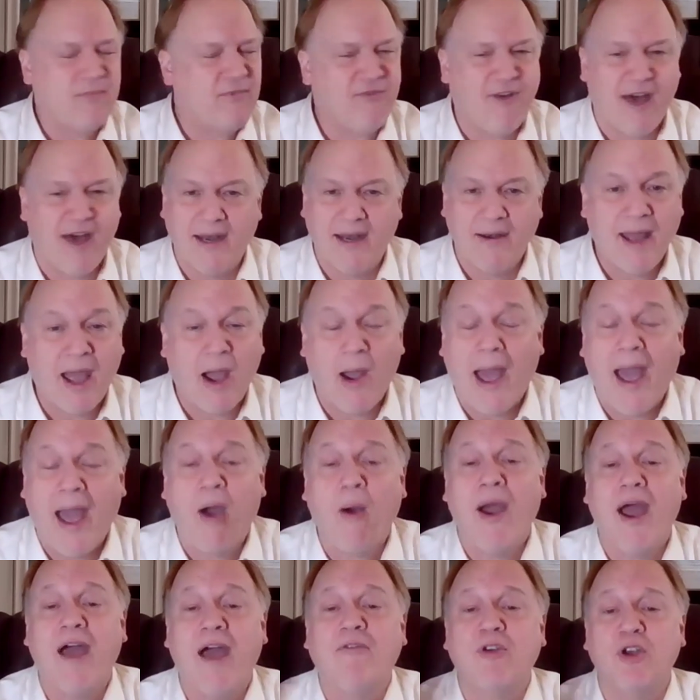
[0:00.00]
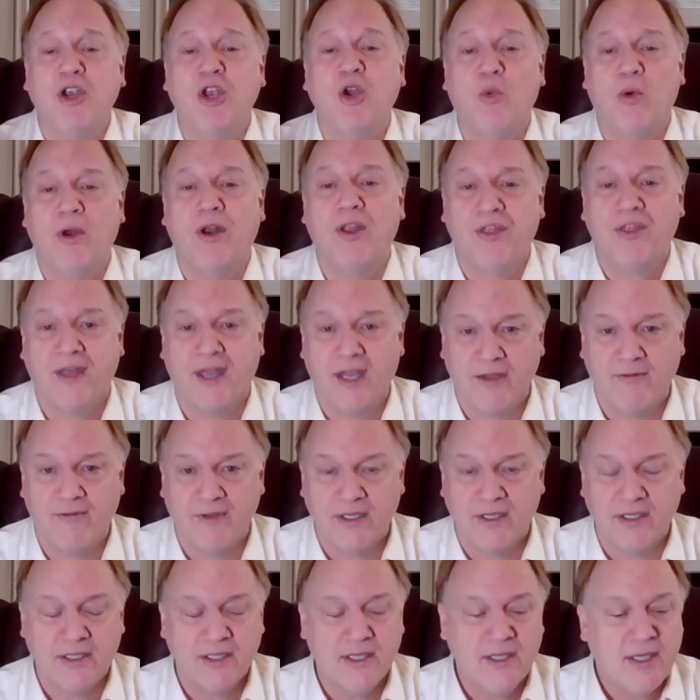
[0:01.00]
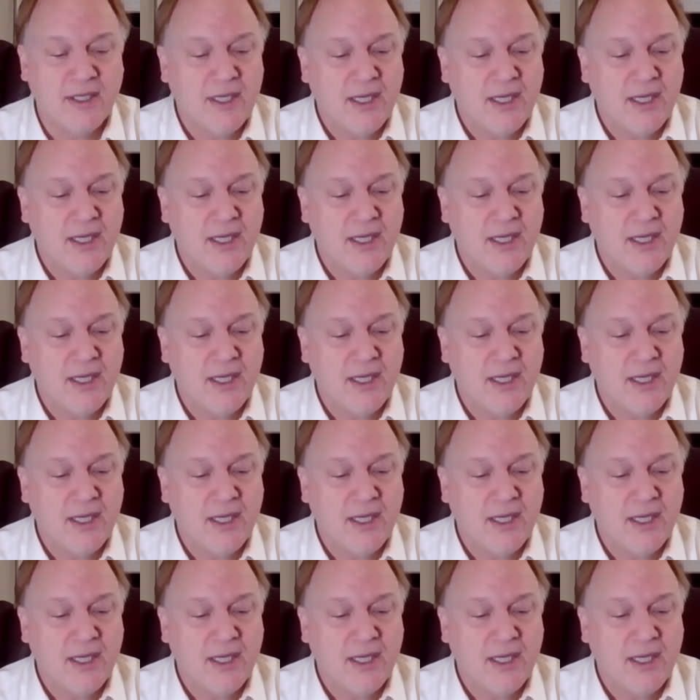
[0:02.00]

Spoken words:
Fine, however you want to think of it.